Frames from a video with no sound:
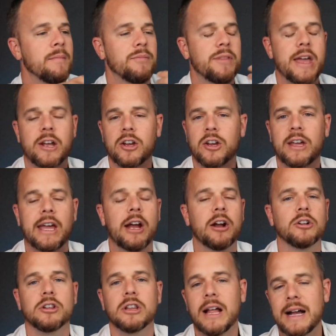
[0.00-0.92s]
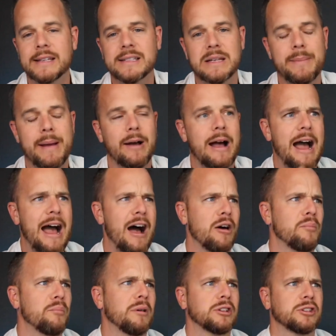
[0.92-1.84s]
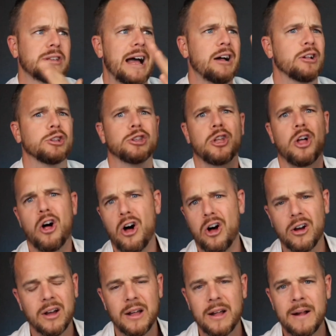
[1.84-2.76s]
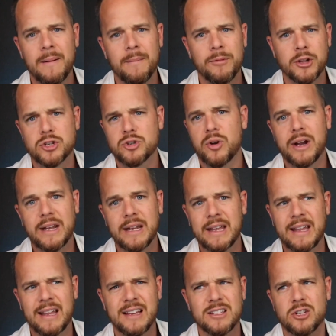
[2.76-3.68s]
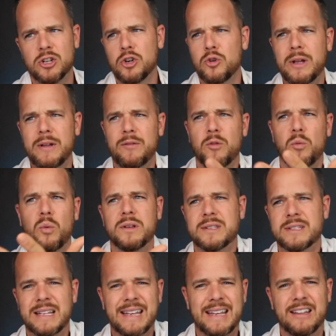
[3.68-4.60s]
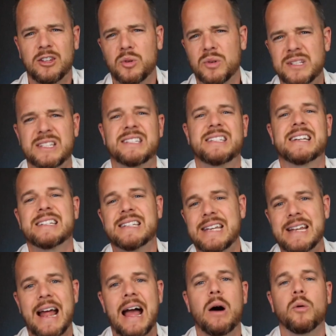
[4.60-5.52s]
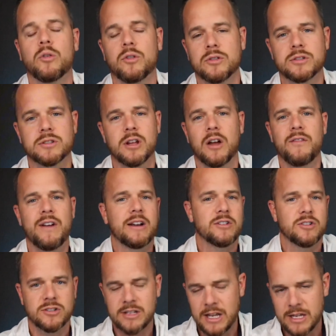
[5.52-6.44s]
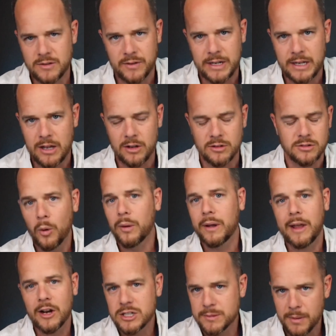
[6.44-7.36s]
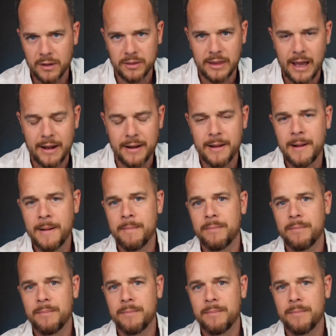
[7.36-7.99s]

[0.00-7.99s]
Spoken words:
They could care less about how long the training is. Who even wants to get into a 16 hours of exercise videos? No one cares about that.